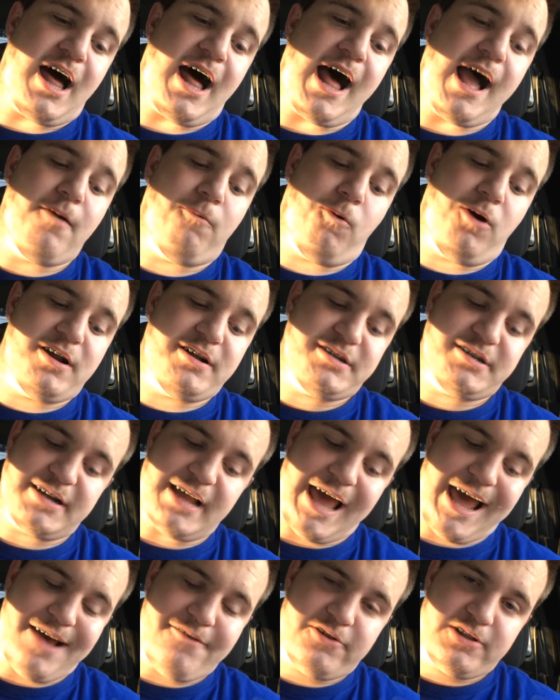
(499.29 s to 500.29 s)
I wanted an
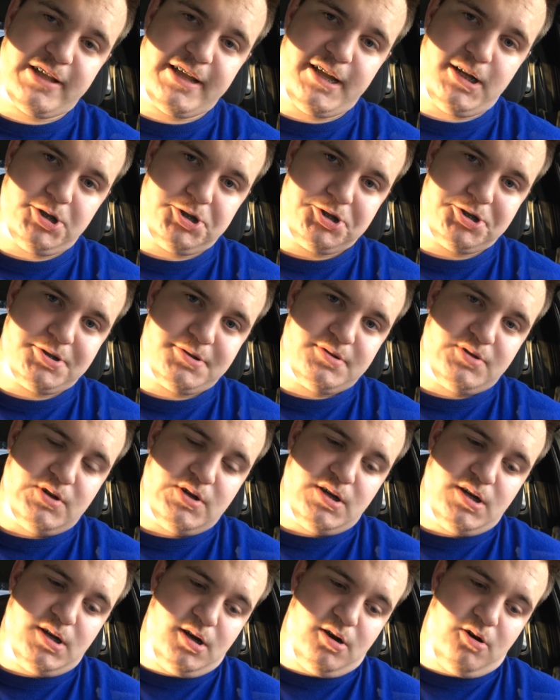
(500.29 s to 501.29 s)
Avalanche
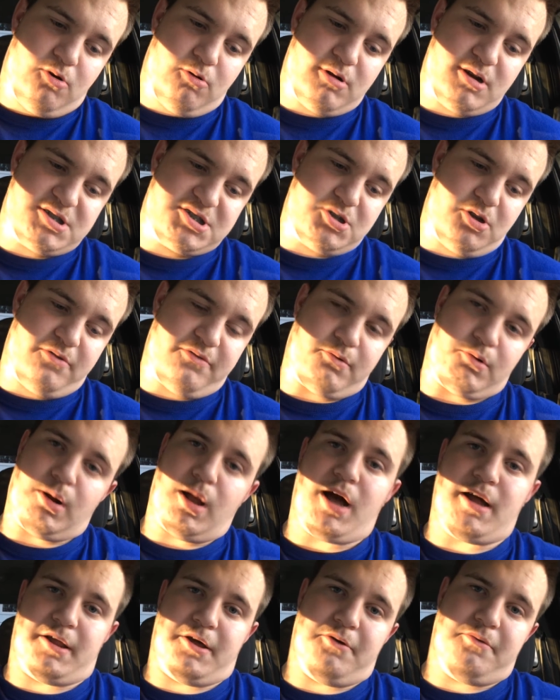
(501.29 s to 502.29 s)
or a
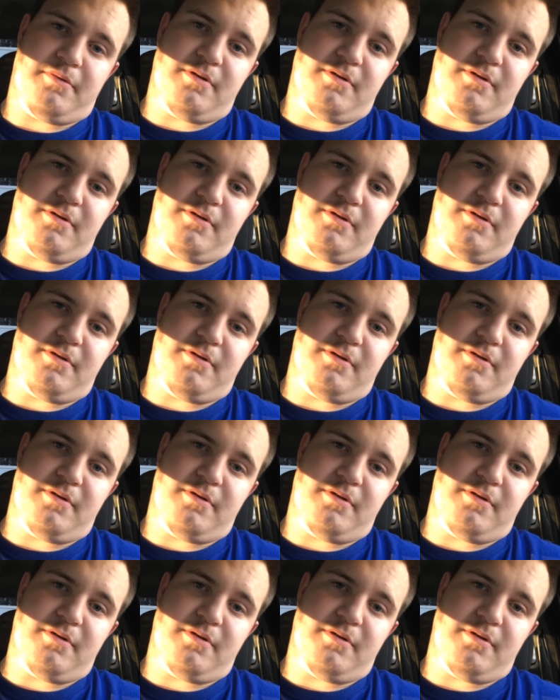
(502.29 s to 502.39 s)
Silverado.